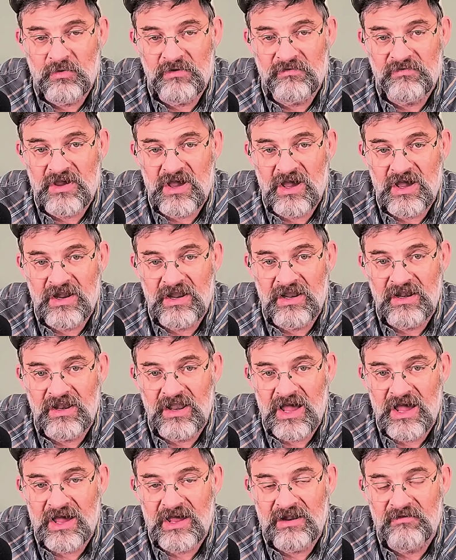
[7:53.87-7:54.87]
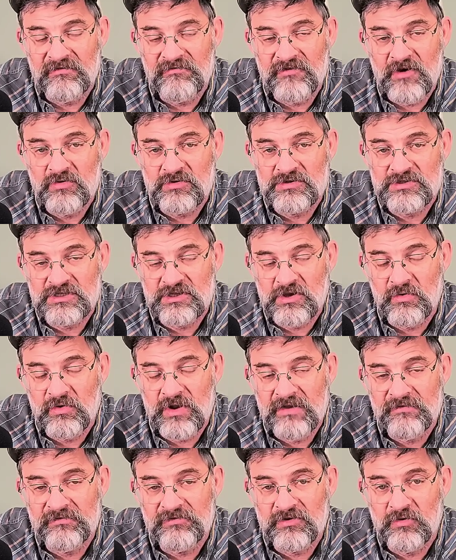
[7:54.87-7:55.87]
We've got a lot of folks that don't
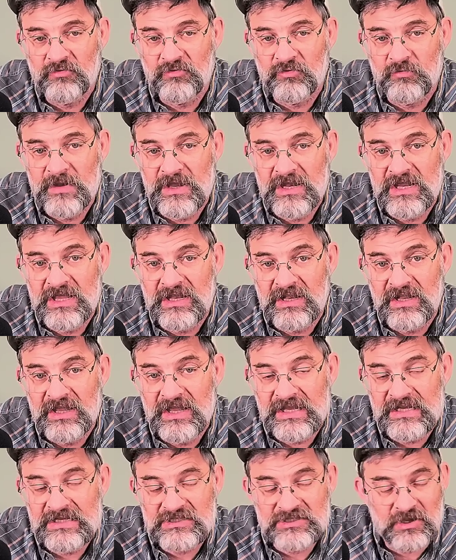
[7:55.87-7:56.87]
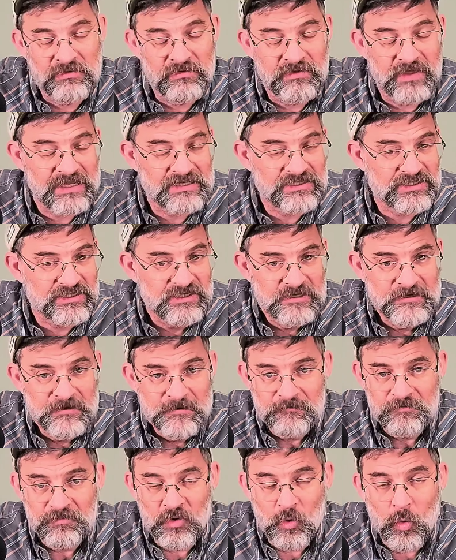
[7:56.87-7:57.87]
have social media links, so that's
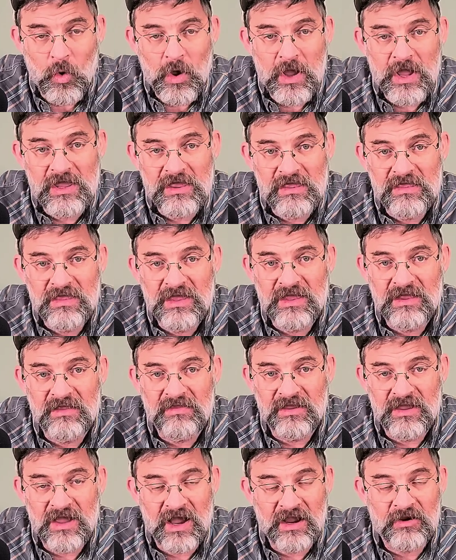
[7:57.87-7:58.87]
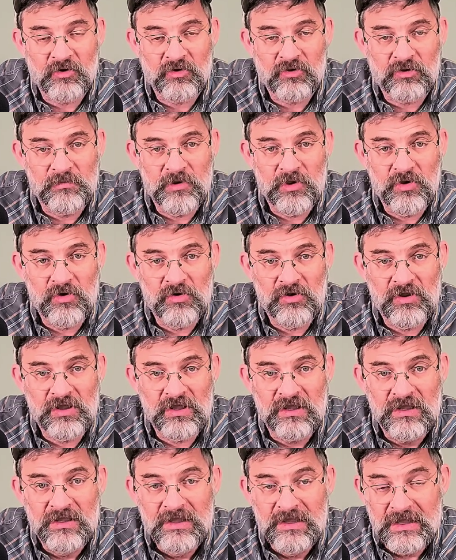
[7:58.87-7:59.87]
the way that the hiker
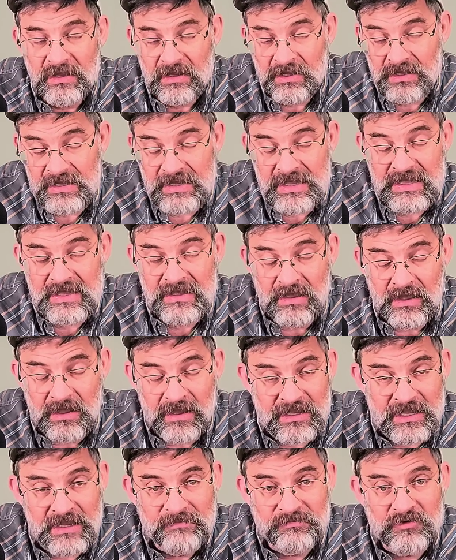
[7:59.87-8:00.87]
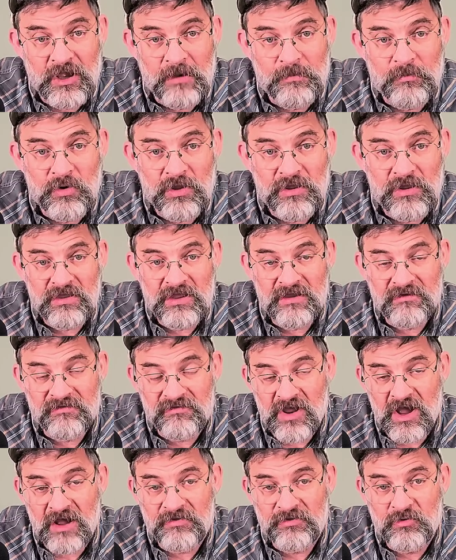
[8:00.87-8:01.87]
community keeps up you, if
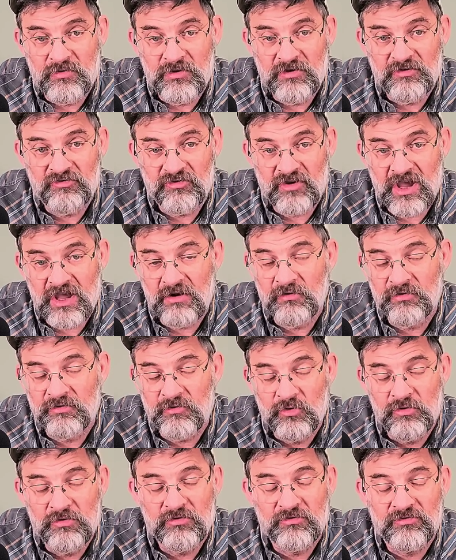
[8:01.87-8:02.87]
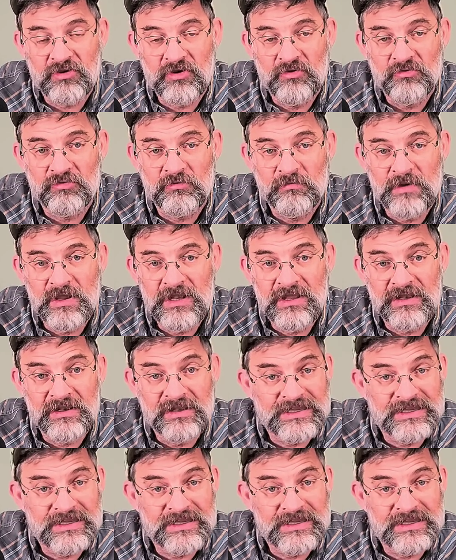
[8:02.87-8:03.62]
not through this channel, through your social media